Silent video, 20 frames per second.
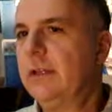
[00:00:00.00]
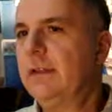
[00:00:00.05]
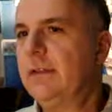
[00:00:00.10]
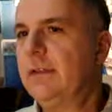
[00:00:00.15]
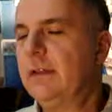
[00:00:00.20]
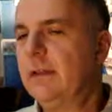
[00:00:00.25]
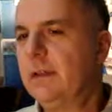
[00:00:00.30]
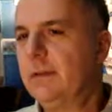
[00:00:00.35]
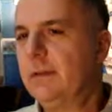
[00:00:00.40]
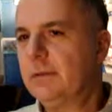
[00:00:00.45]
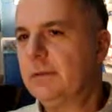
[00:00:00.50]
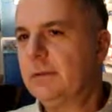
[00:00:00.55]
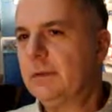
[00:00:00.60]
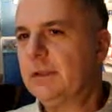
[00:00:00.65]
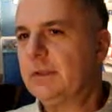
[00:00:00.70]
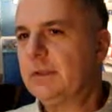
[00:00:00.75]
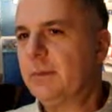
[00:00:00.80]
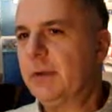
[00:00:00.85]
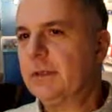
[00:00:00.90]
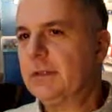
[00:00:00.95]
to deliver
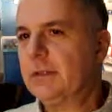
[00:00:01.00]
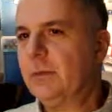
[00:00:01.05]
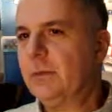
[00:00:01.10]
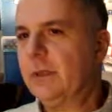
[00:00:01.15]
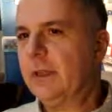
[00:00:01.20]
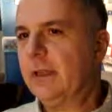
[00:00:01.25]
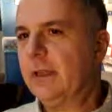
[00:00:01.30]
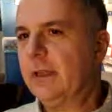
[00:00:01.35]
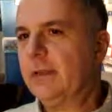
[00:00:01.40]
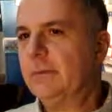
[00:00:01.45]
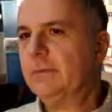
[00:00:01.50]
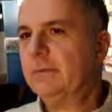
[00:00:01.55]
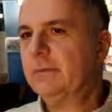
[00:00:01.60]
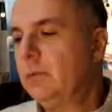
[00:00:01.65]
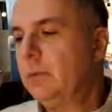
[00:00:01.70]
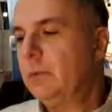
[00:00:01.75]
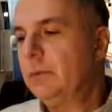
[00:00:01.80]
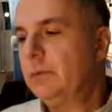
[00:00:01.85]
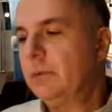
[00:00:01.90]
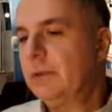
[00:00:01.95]
as best we can.
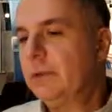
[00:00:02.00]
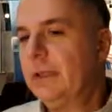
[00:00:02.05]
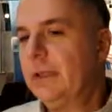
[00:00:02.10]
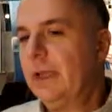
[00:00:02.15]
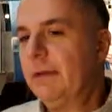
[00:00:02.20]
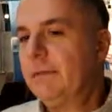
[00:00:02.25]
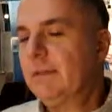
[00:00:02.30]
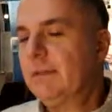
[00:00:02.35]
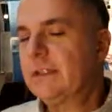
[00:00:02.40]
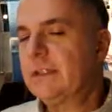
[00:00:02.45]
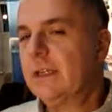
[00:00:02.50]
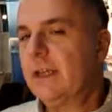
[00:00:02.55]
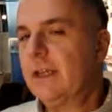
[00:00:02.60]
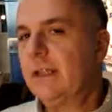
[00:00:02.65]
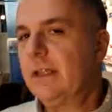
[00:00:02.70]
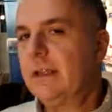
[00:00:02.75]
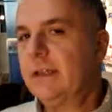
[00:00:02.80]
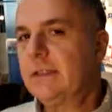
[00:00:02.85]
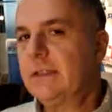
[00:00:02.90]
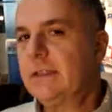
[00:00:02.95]
We really have
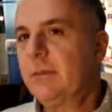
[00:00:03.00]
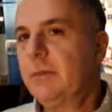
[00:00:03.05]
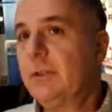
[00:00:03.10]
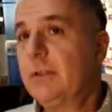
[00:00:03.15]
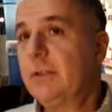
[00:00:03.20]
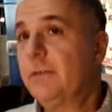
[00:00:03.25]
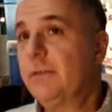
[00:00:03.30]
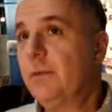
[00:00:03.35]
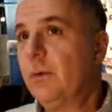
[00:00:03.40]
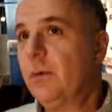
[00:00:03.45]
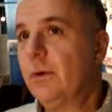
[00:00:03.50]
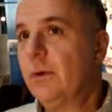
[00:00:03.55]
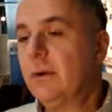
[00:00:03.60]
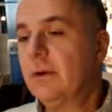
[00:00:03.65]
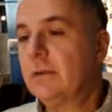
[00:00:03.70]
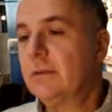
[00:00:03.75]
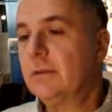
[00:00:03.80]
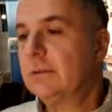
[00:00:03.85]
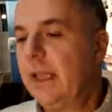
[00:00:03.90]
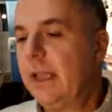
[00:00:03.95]
designed exhibits
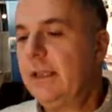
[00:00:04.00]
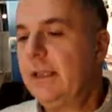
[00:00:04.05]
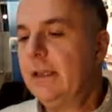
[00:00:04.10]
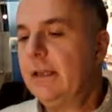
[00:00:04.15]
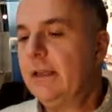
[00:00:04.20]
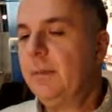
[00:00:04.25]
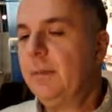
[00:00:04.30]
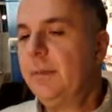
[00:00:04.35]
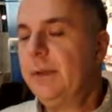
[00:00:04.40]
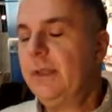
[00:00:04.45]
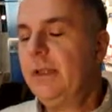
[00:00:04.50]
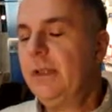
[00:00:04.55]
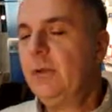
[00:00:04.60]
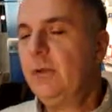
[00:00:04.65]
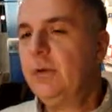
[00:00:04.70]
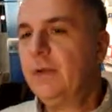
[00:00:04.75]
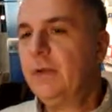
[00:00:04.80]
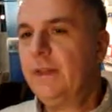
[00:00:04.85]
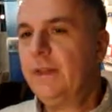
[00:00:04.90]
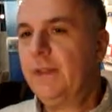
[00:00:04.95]
for any company
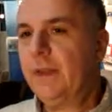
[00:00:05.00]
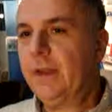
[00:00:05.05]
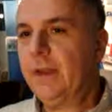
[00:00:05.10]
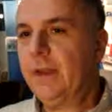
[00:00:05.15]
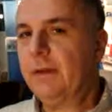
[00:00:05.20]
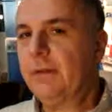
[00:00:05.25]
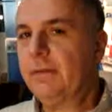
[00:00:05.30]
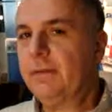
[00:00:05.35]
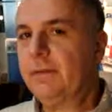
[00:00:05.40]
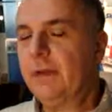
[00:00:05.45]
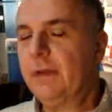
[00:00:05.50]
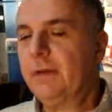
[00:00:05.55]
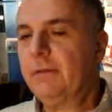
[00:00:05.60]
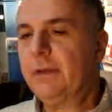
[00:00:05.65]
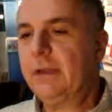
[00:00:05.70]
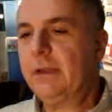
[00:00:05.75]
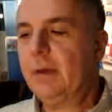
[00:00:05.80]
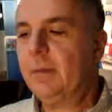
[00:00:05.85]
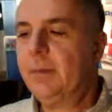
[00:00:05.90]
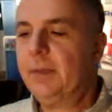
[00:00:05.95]
you can think of.
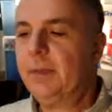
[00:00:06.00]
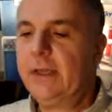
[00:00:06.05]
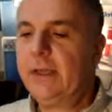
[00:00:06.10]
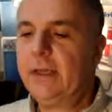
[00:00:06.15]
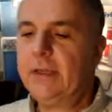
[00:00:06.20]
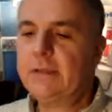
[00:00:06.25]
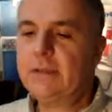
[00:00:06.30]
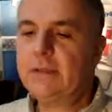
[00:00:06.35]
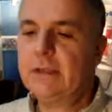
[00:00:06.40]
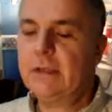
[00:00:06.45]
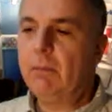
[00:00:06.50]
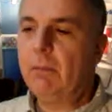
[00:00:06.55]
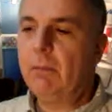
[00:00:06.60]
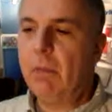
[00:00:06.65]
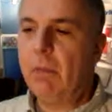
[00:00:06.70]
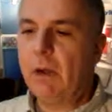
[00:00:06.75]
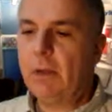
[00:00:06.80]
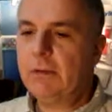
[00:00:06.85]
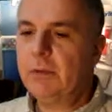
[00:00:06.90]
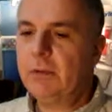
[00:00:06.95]
Every company has
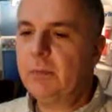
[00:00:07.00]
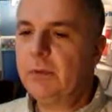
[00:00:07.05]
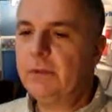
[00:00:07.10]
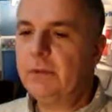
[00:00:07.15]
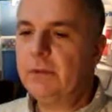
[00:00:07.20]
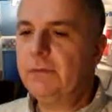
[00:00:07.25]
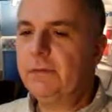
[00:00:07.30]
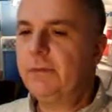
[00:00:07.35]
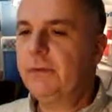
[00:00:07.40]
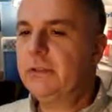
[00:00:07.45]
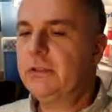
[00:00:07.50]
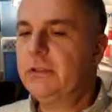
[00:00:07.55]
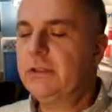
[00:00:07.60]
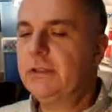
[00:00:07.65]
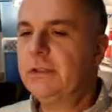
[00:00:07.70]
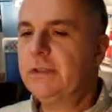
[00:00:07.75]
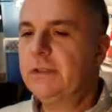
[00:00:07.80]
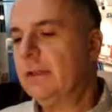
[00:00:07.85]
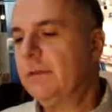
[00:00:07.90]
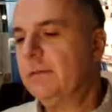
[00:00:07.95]
multiple
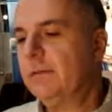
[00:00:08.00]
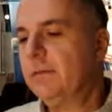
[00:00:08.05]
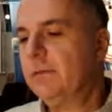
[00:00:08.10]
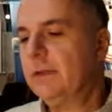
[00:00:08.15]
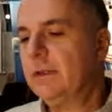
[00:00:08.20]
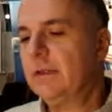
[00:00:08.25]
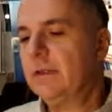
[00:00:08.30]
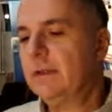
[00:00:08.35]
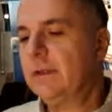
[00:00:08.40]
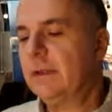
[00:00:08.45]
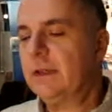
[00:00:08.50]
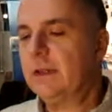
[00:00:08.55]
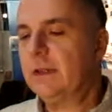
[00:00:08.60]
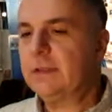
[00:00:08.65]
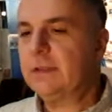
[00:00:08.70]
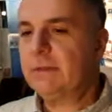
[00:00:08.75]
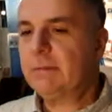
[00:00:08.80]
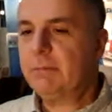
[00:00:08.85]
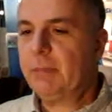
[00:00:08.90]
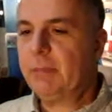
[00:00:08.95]
divisions, different
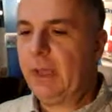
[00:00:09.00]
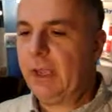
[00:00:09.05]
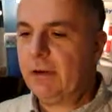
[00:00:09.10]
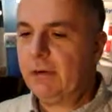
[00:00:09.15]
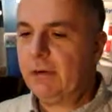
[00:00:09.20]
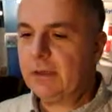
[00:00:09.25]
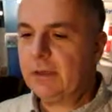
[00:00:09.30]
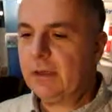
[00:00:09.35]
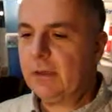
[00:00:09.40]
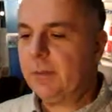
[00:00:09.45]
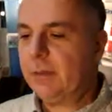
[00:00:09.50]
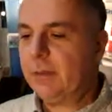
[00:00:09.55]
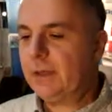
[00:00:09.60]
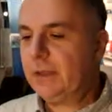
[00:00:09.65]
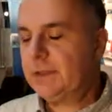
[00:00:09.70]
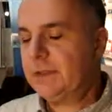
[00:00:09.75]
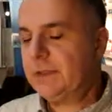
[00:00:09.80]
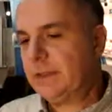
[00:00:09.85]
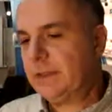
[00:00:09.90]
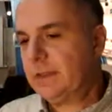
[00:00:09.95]
parent
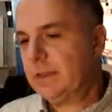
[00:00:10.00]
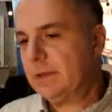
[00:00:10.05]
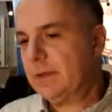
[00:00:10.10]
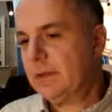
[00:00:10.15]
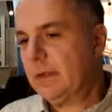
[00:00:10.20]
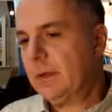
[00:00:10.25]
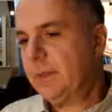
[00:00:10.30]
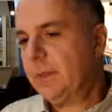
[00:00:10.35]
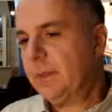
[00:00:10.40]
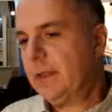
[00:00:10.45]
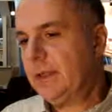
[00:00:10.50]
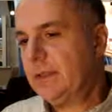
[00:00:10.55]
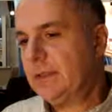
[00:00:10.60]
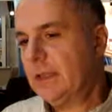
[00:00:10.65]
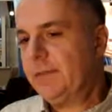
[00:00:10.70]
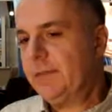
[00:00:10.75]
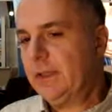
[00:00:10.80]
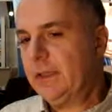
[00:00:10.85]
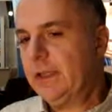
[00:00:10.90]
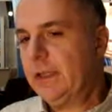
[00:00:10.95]
companies, sister companies,
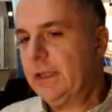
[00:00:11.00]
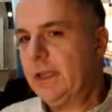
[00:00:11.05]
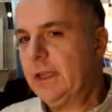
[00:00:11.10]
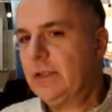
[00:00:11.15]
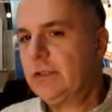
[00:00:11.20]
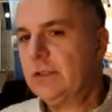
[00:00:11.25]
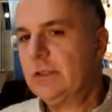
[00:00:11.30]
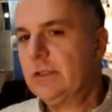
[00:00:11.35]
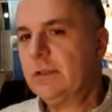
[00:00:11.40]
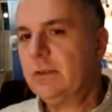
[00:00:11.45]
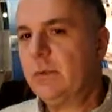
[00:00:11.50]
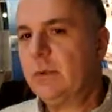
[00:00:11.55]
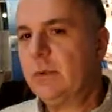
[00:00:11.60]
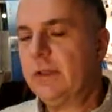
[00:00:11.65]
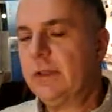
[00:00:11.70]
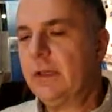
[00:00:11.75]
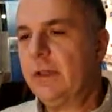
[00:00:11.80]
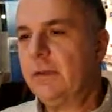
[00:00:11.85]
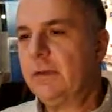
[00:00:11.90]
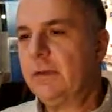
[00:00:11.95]
affiliations
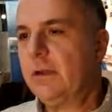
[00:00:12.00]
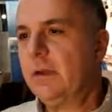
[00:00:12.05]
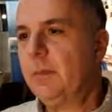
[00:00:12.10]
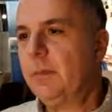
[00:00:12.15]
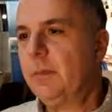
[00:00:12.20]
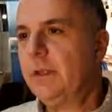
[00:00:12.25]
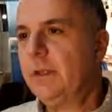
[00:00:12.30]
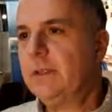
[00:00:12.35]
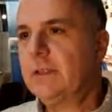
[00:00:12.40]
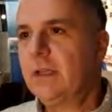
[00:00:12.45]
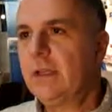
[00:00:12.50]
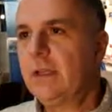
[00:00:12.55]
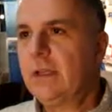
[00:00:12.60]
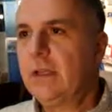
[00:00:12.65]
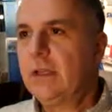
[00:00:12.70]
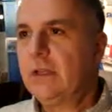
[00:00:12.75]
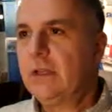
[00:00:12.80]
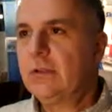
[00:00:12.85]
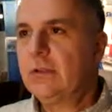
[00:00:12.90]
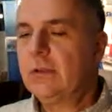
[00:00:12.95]
with other companies.
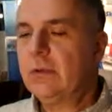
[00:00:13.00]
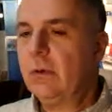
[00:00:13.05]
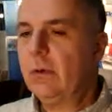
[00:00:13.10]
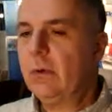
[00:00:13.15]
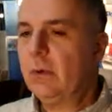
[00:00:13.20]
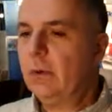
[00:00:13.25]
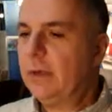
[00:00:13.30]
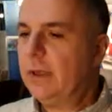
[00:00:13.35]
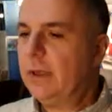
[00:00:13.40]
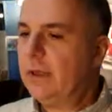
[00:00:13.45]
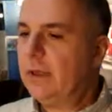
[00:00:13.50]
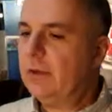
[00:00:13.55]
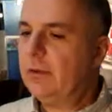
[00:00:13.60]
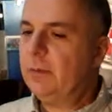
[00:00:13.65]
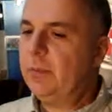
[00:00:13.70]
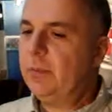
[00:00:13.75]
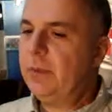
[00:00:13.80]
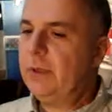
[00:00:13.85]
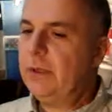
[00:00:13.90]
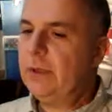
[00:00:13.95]
So it
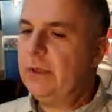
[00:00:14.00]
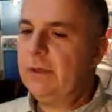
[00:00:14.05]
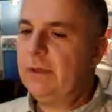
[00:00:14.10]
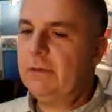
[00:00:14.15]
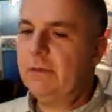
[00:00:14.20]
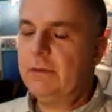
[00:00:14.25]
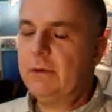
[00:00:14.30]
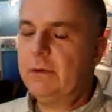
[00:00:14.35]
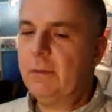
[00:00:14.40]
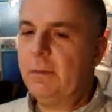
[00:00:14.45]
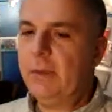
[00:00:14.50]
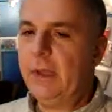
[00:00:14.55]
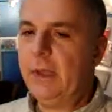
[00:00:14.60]
could be from